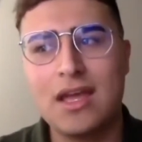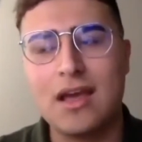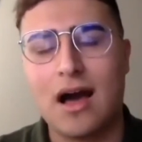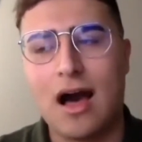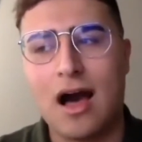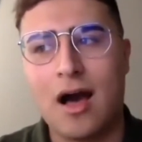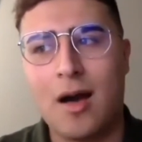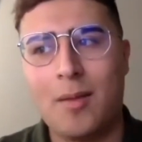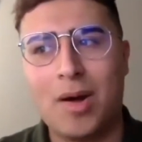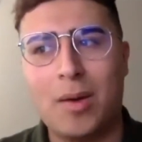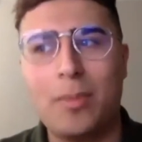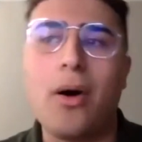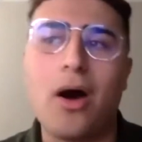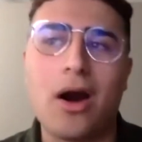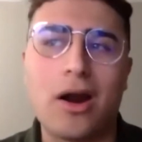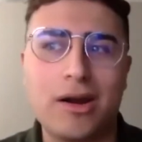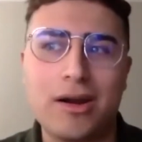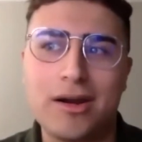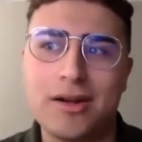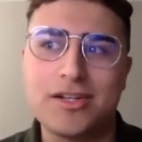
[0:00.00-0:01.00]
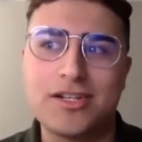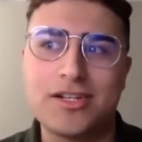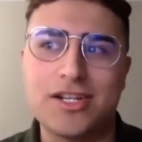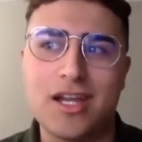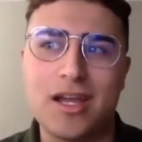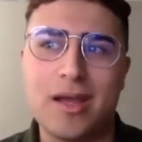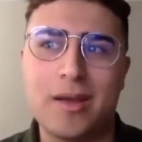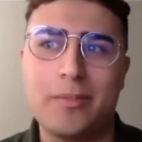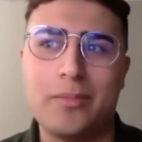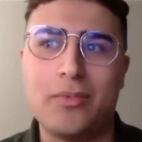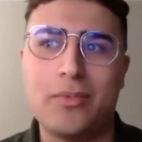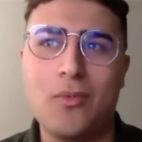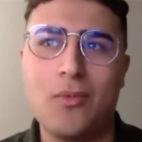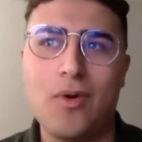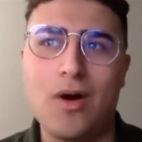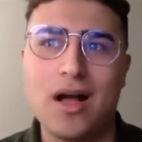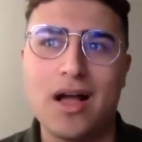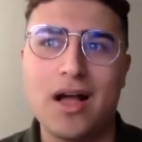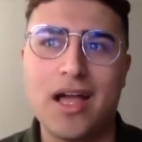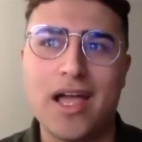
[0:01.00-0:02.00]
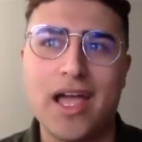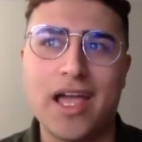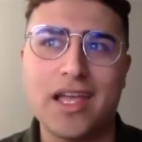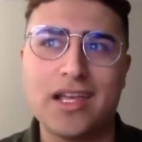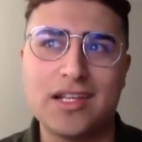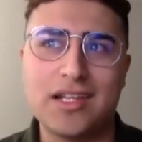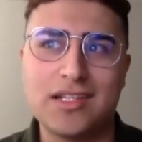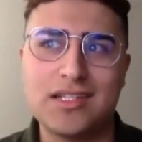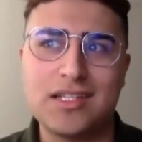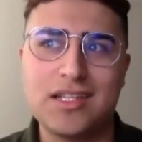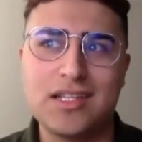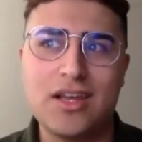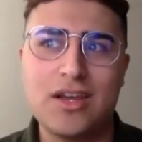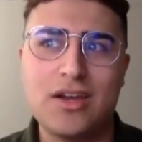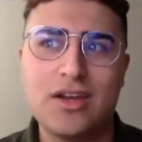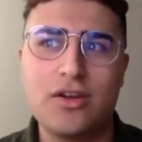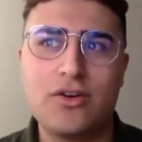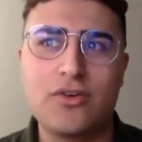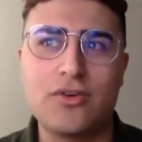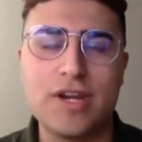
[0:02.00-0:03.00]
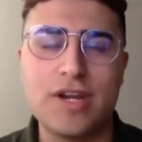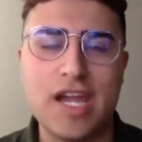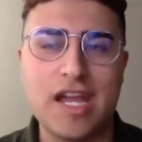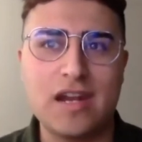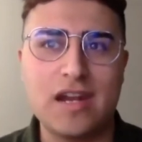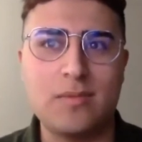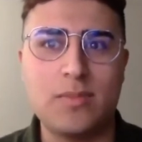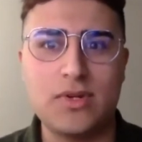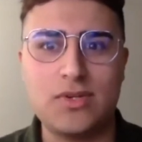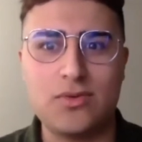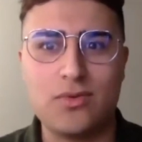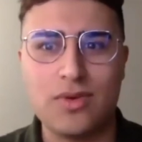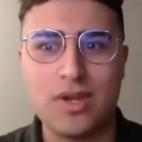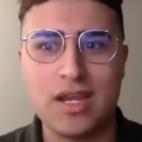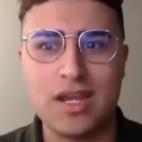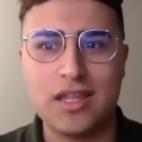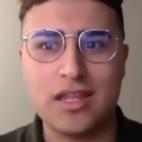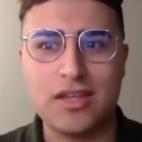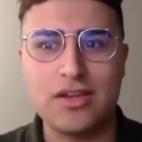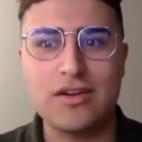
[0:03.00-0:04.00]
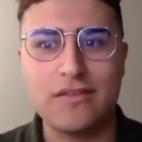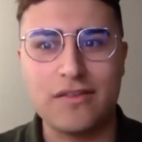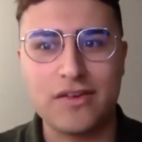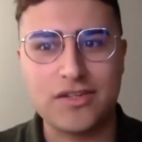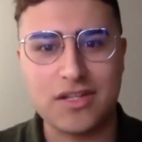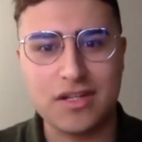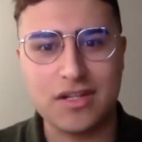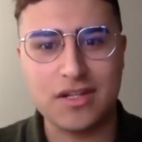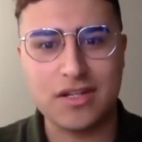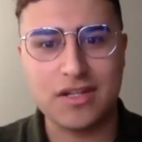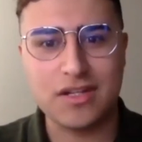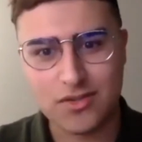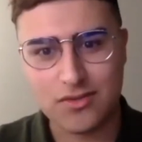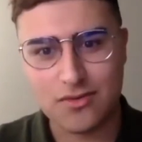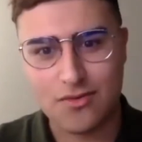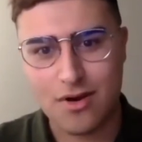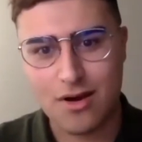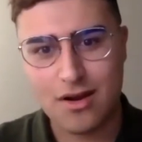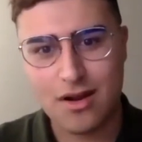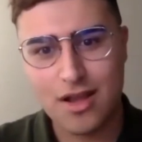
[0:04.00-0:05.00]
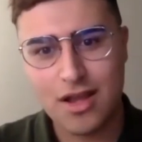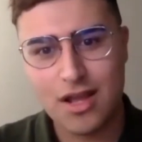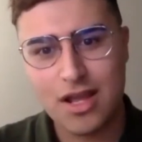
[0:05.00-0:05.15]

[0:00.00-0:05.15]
a partnership was created between the university bookstore.